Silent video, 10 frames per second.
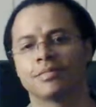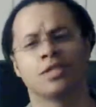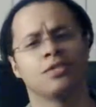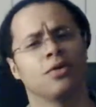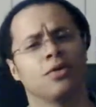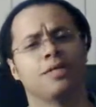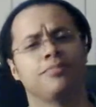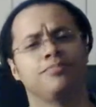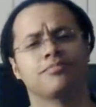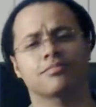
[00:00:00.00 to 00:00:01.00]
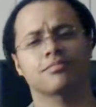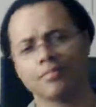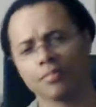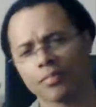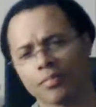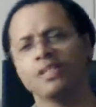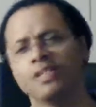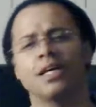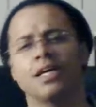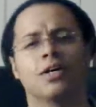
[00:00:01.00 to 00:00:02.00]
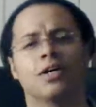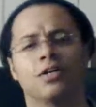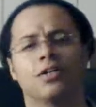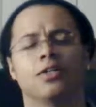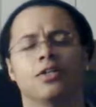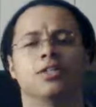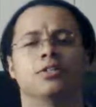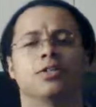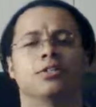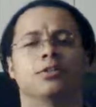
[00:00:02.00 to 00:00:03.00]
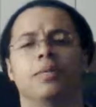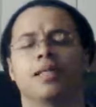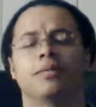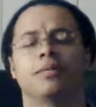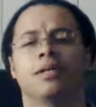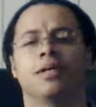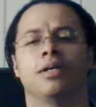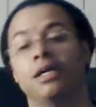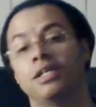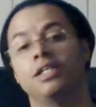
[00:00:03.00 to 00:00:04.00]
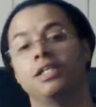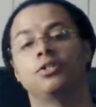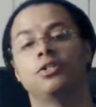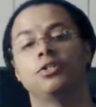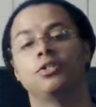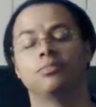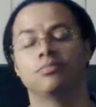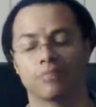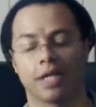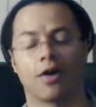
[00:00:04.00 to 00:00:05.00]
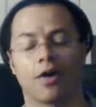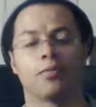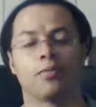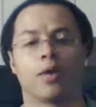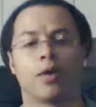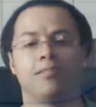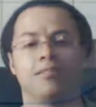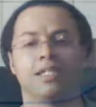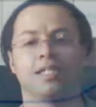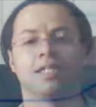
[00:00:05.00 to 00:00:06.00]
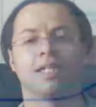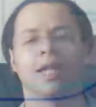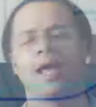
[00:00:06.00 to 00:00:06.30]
So then, let's take a look under the hood, so to speak. Disc 2, like all the Brainwave discs,